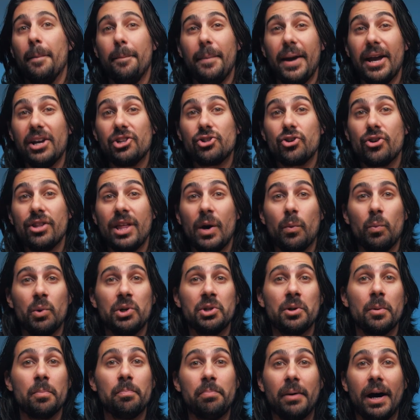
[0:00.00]
Make sure that when
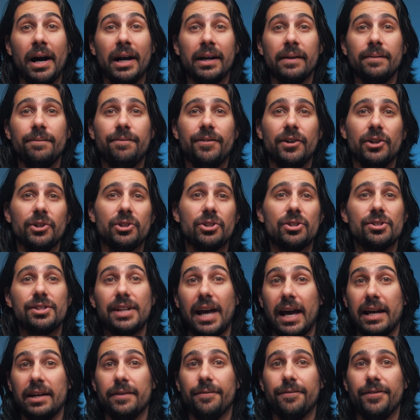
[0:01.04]
you're buying filters
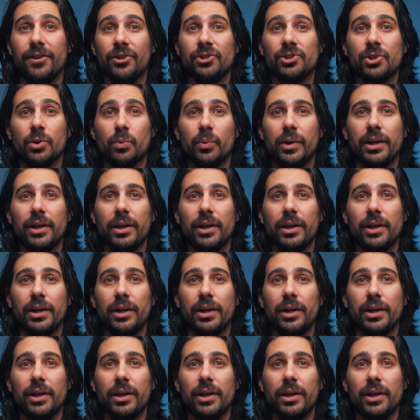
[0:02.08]
and a filter